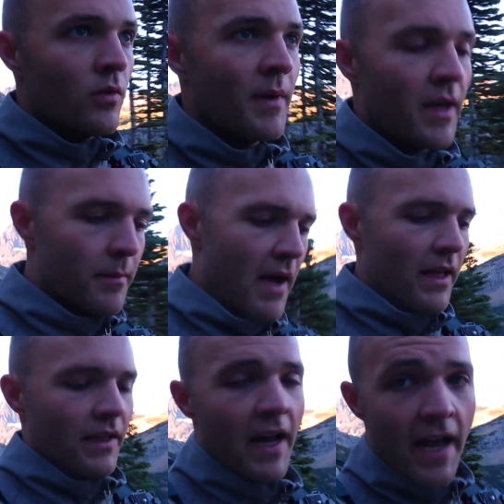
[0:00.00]
We're about a
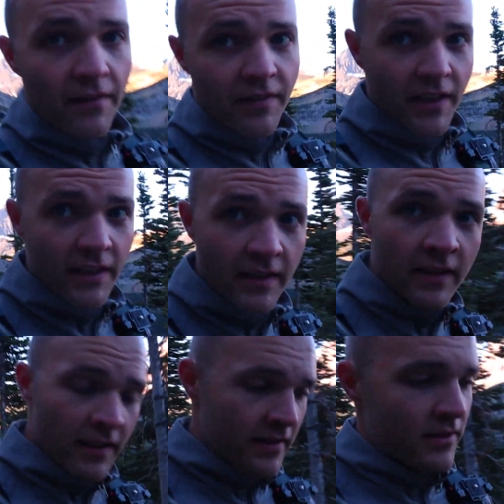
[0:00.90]
mile and a half in
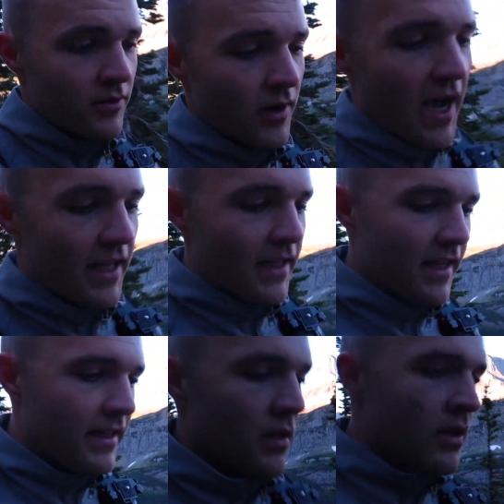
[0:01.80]
to
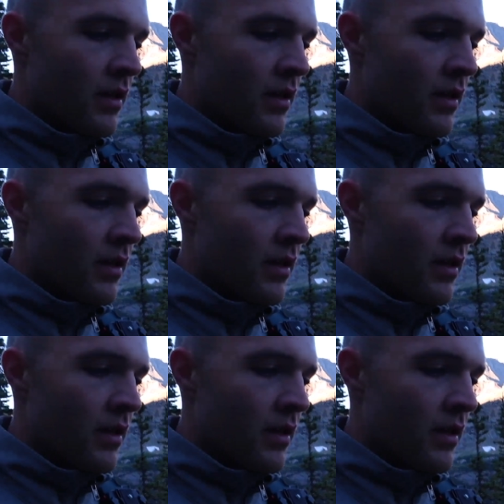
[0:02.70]
Highline.